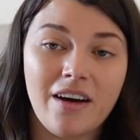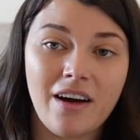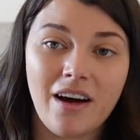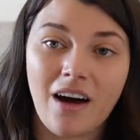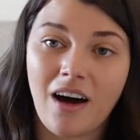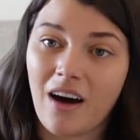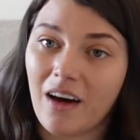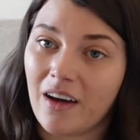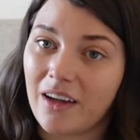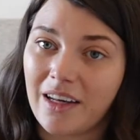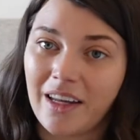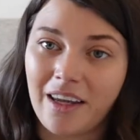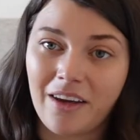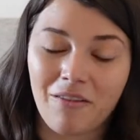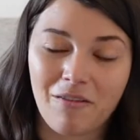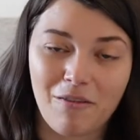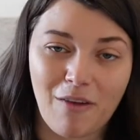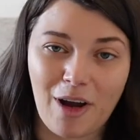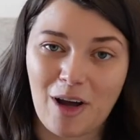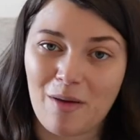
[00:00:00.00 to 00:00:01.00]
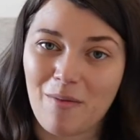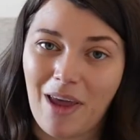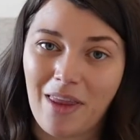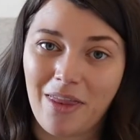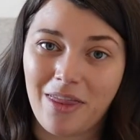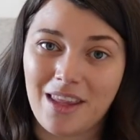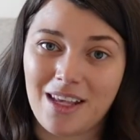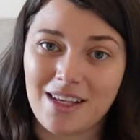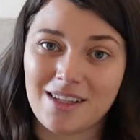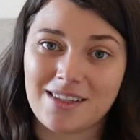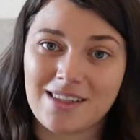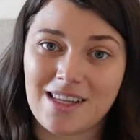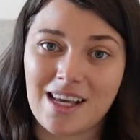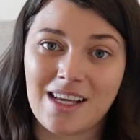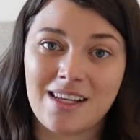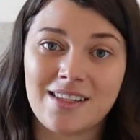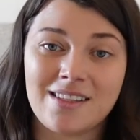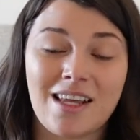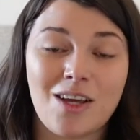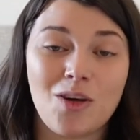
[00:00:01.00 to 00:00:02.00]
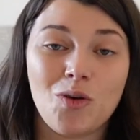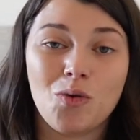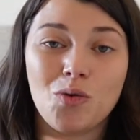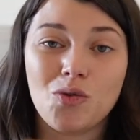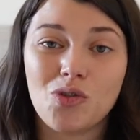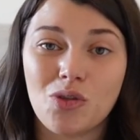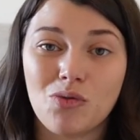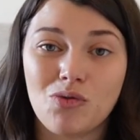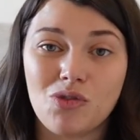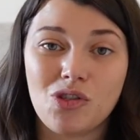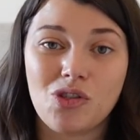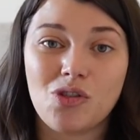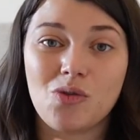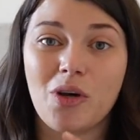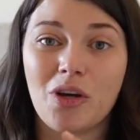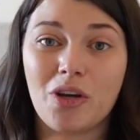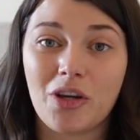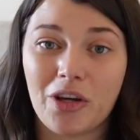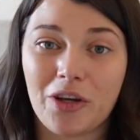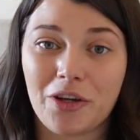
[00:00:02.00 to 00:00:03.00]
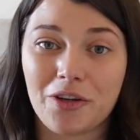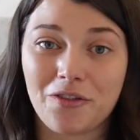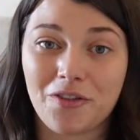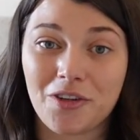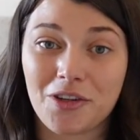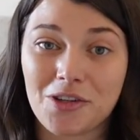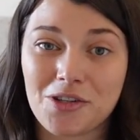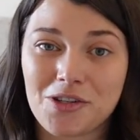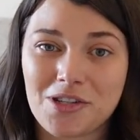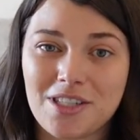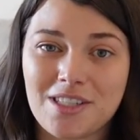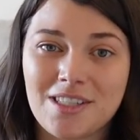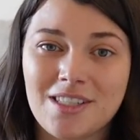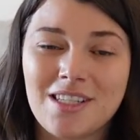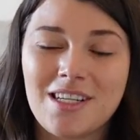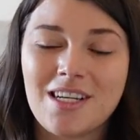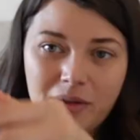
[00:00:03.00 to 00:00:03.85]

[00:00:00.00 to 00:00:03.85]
Highly recommend these things. They also do a girl version.